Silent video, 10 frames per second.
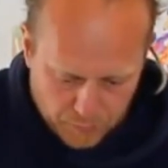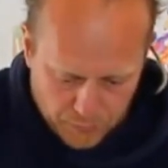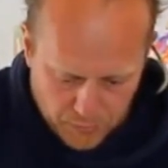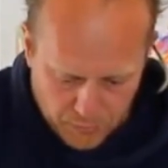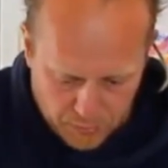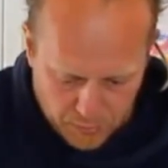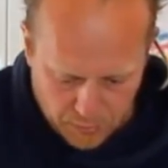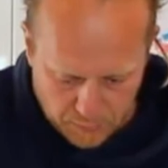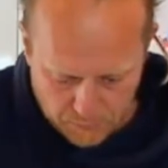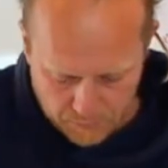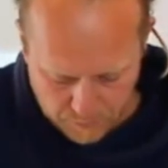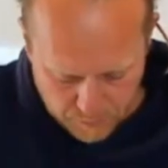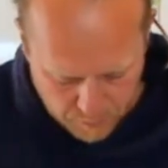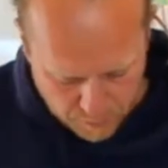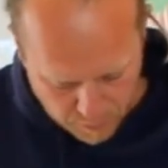peeled.
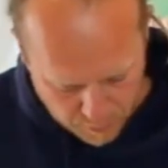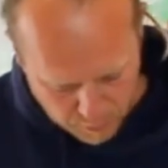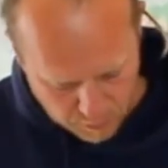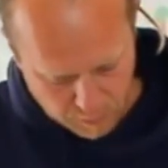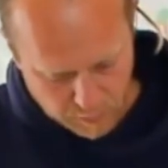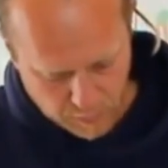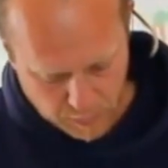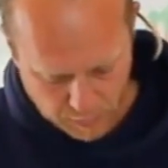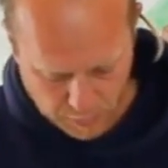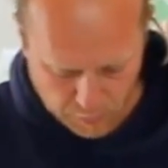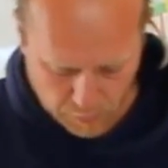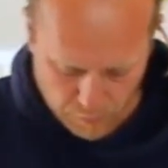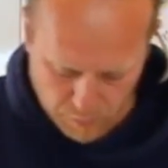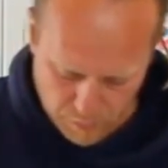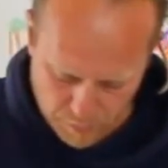Okay, this one
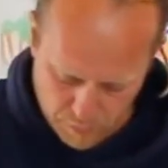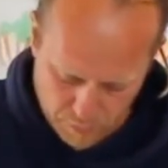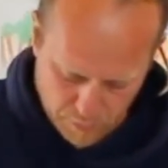wasn't.